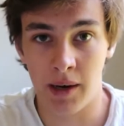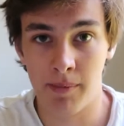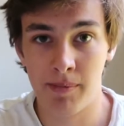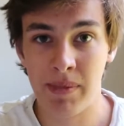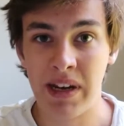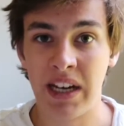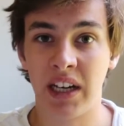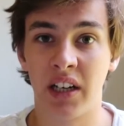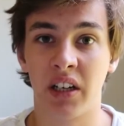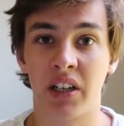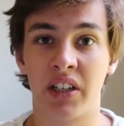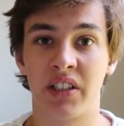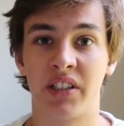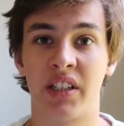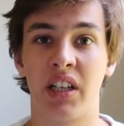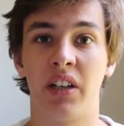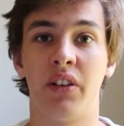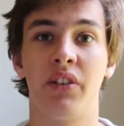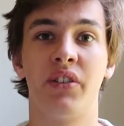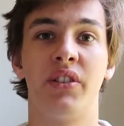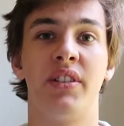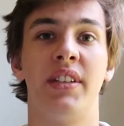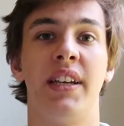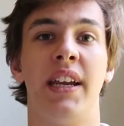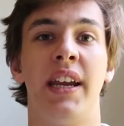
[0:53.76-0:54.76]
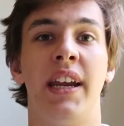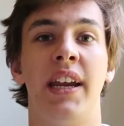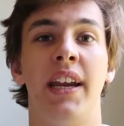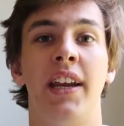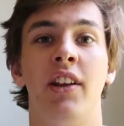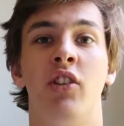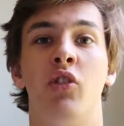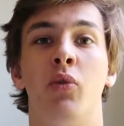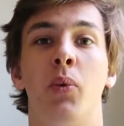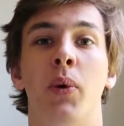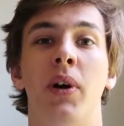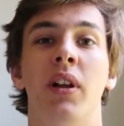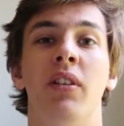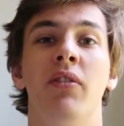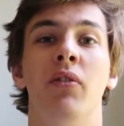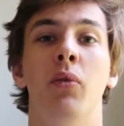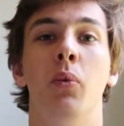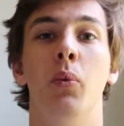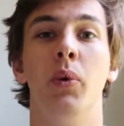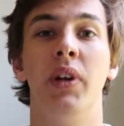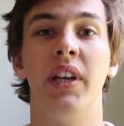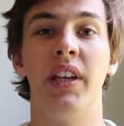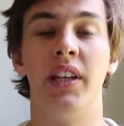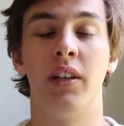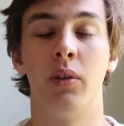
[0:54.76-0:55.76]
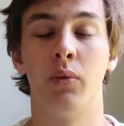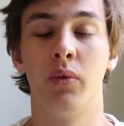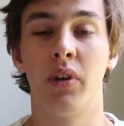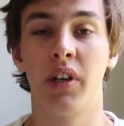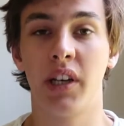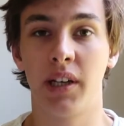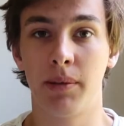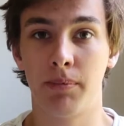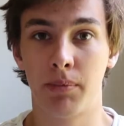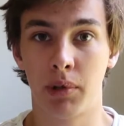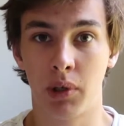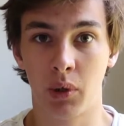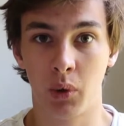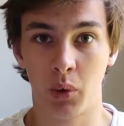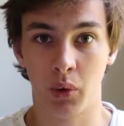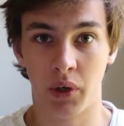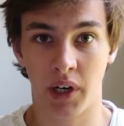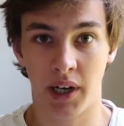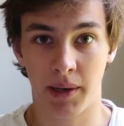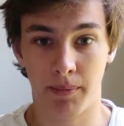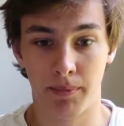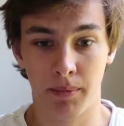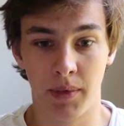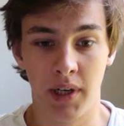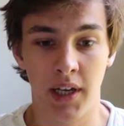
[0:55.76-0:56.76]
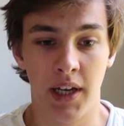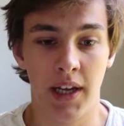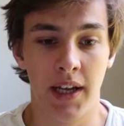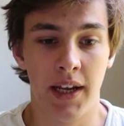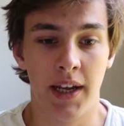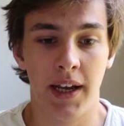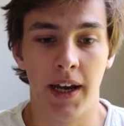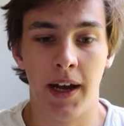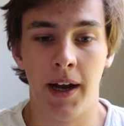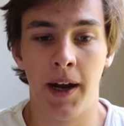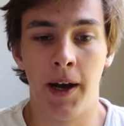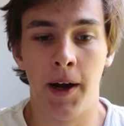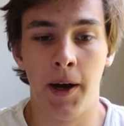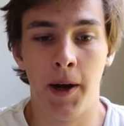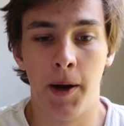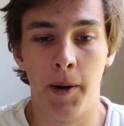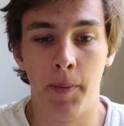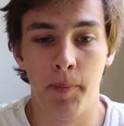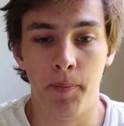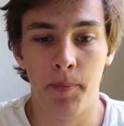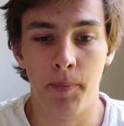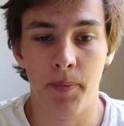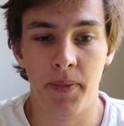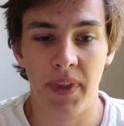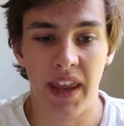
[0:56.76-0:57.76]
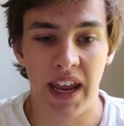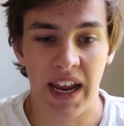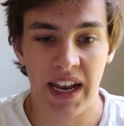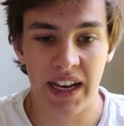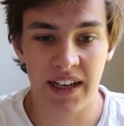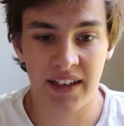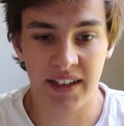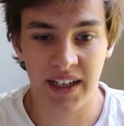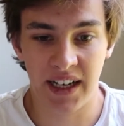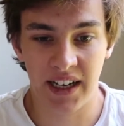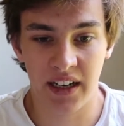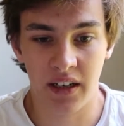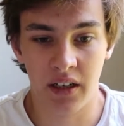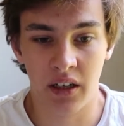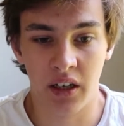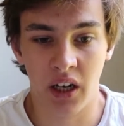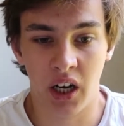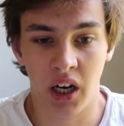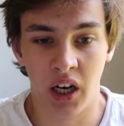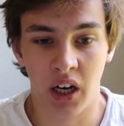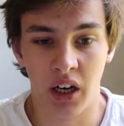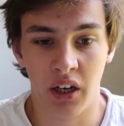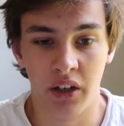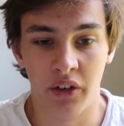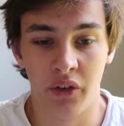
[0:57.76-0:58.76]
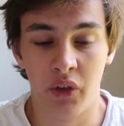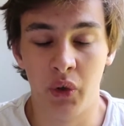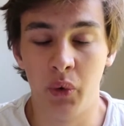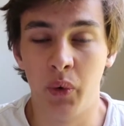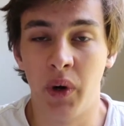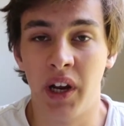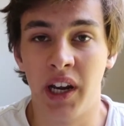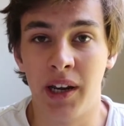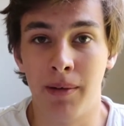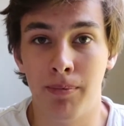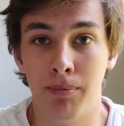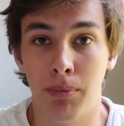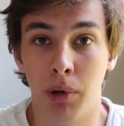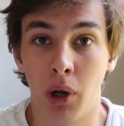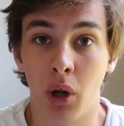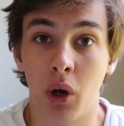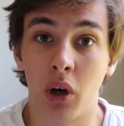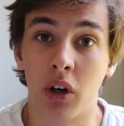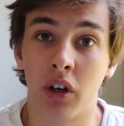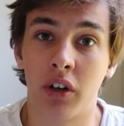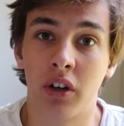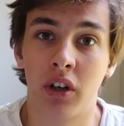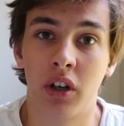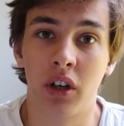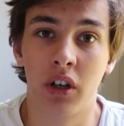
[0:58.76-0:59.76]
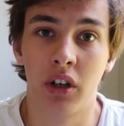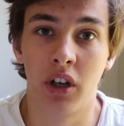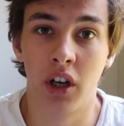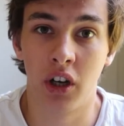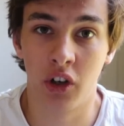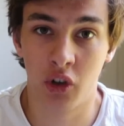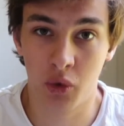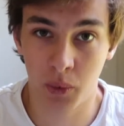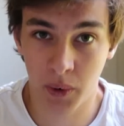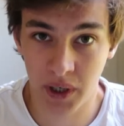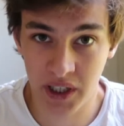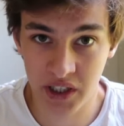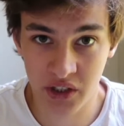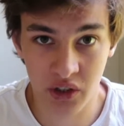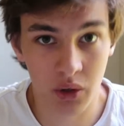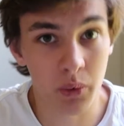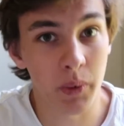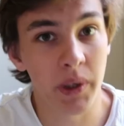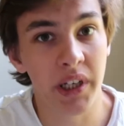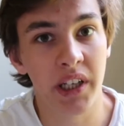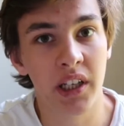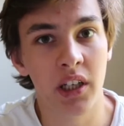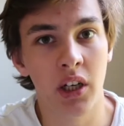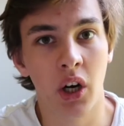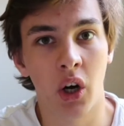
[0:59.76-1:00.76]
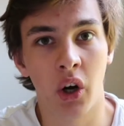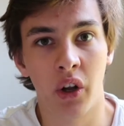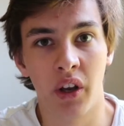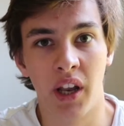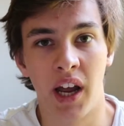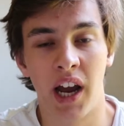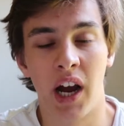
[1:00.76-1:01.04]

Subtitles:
make ourselves a 12 week running program. And then do a blog twice a week on